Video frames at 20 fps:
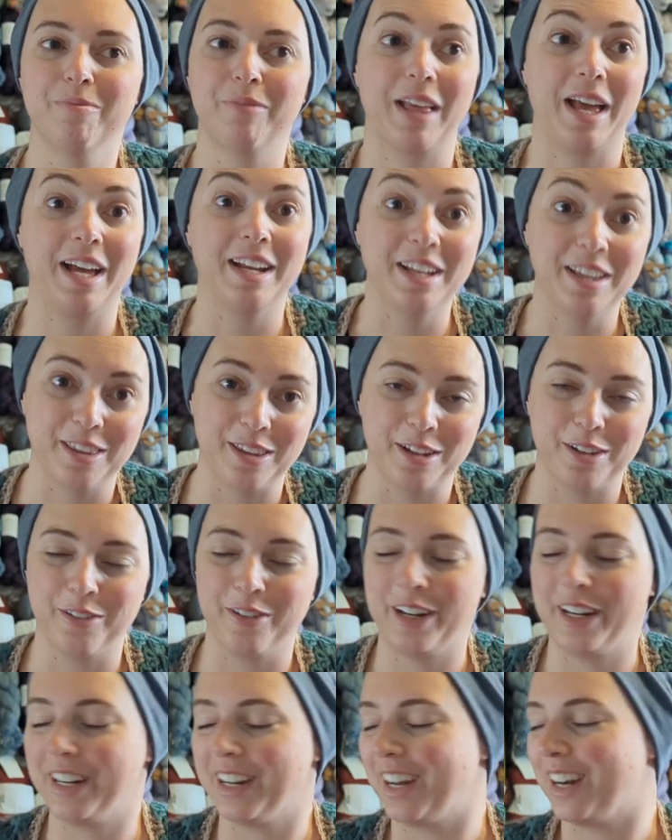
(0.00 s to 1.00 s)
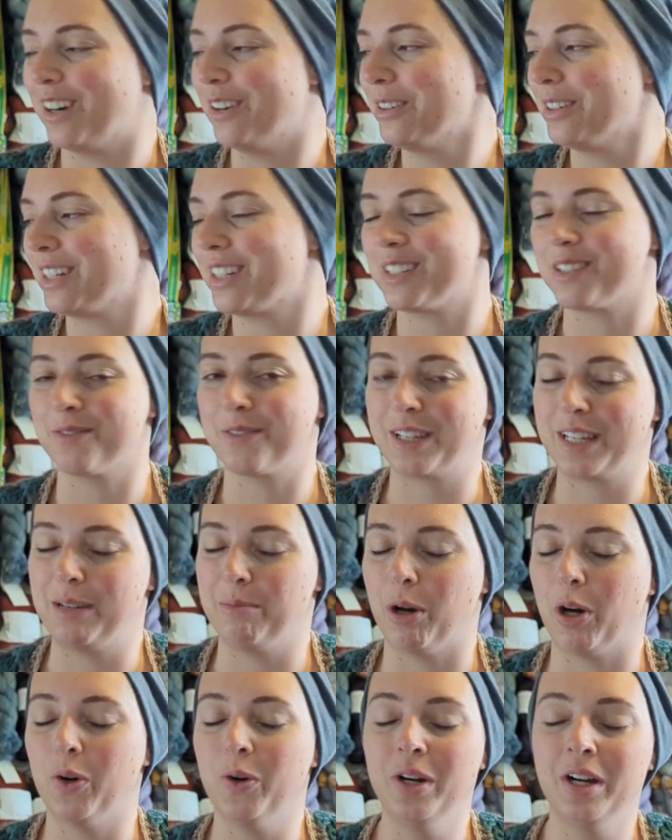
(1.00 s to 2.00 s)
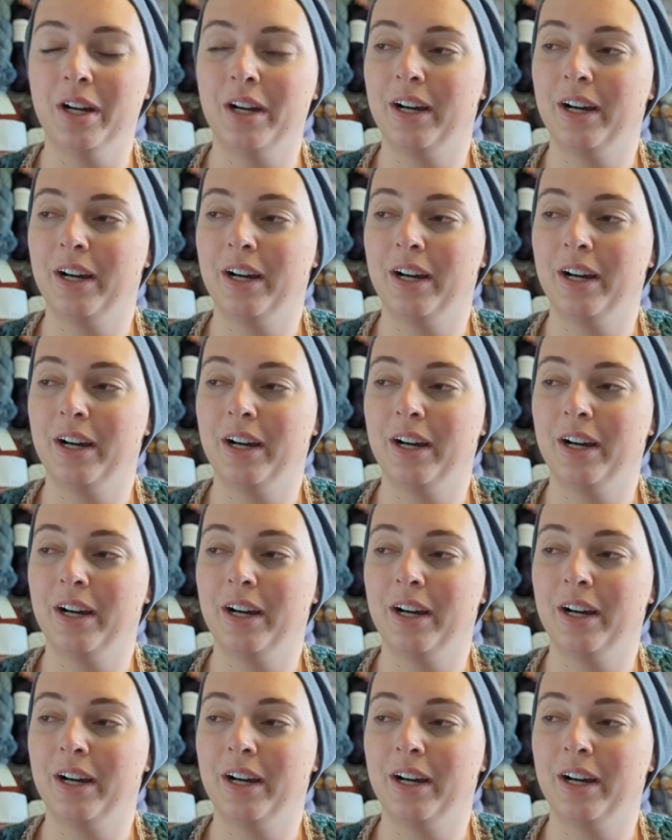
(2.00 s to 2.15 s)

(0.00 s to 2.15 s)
anything right now because of chemo.